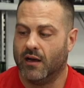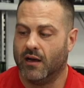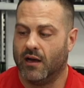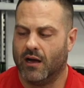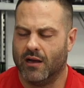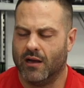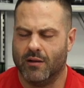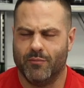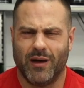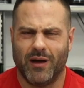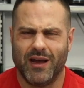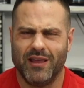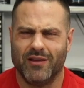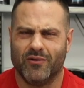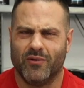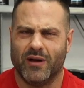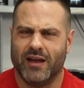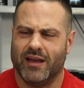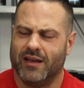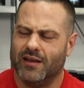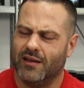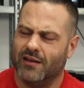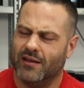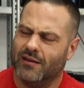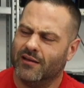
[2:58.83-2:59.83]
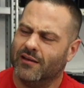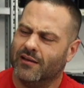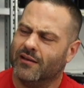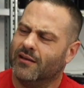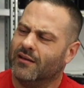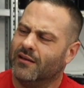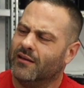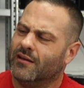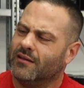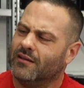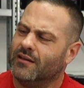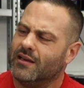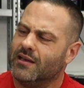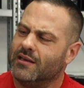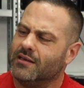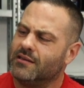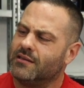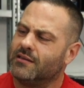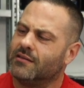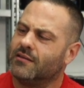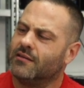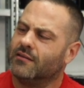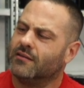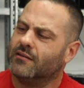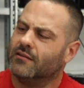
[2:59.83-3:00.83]
And by the way,
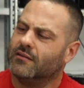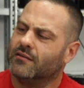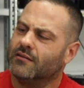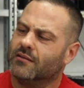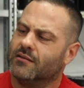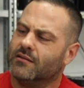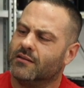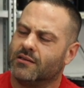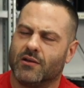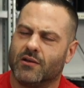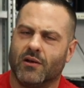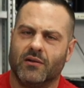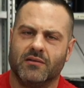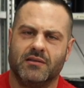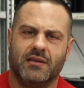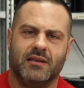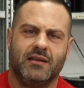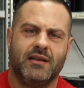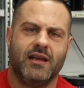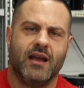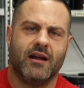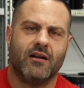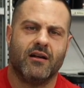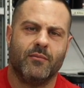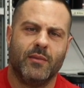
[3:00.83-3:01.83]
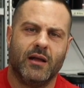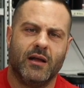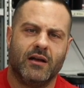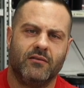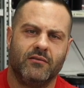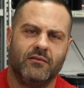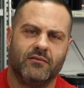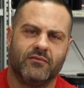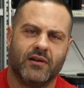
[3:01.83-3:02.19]
these salted caramel